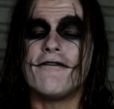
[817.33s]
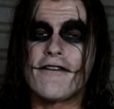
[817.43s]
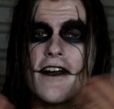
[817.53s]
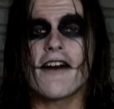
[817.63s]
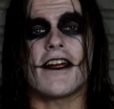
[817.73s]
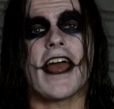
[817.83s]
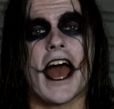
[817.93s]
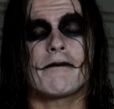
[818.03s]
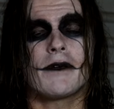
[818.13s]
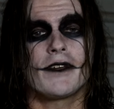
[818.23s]
Very
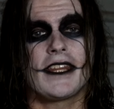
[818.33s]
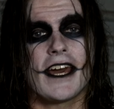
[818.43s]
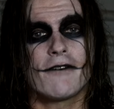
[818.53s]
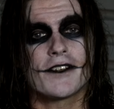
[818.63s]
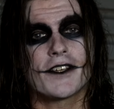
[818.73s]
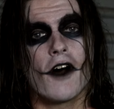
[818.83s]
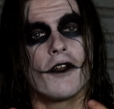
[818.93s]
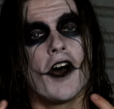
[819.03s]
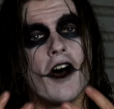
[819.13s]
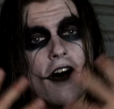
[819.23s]
happy with the end
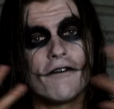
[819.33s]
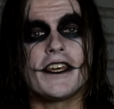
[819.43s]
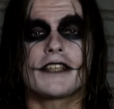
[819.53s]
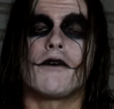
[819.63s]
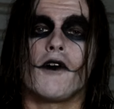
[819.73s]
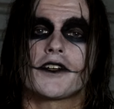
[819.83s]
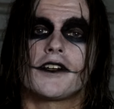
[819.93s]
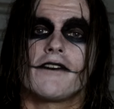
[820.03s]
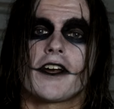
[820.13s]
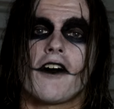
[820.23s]
result of this
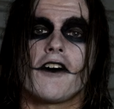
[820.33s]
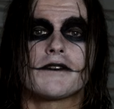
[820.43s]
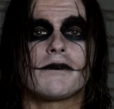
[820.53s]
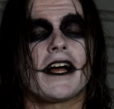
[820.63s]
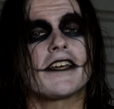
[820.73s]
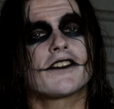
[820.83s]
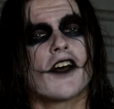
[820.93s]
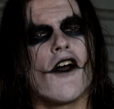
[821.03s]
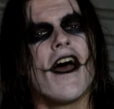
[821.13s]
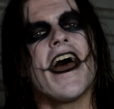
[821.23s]
portion of the cosplay. So